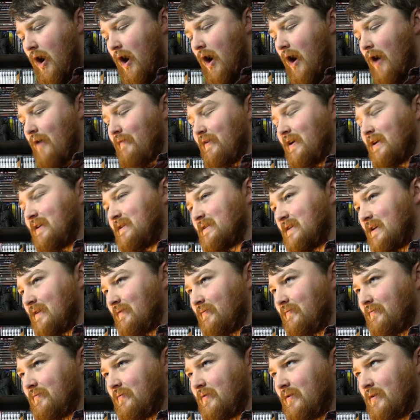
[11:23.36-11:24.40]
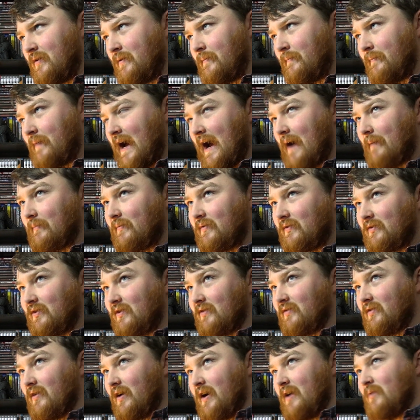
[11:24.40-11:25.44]
I feel as if perhaps
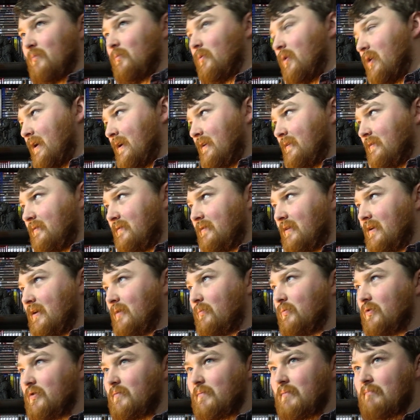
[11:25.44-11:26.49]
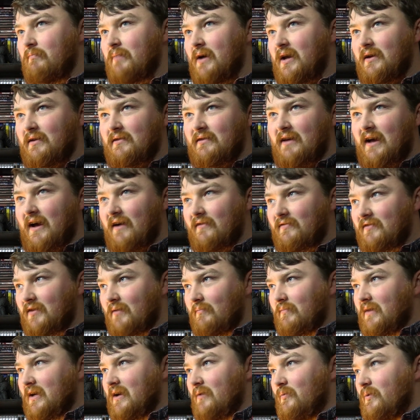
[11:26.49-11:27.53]
design-wise it would have been better to have
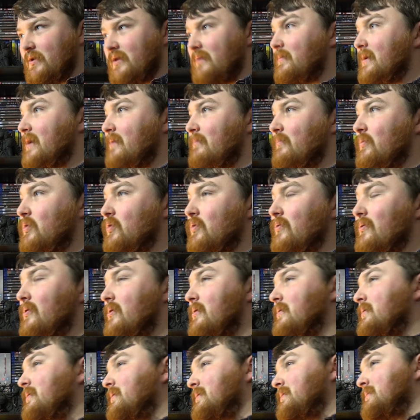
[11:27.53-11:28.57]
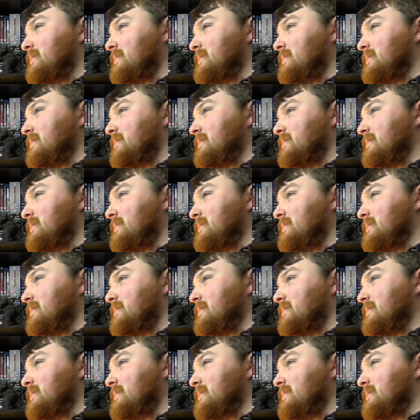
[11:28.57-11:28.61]
something with a bit more